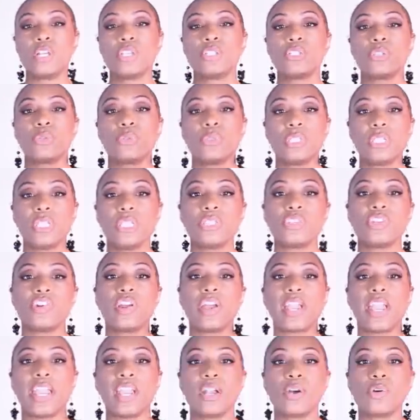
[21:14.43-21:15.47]
So these
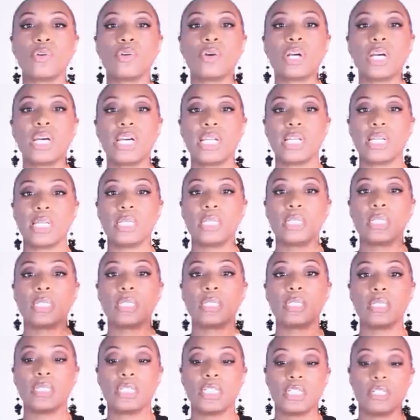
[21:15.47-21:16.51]
are ankle cut
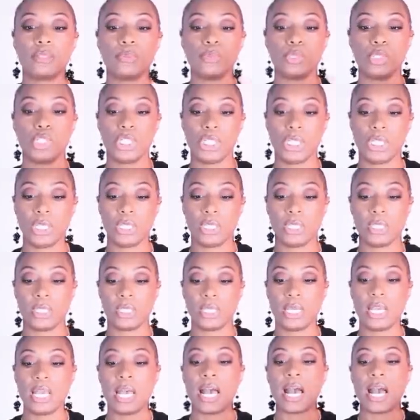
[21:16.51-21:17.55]
denim jeans.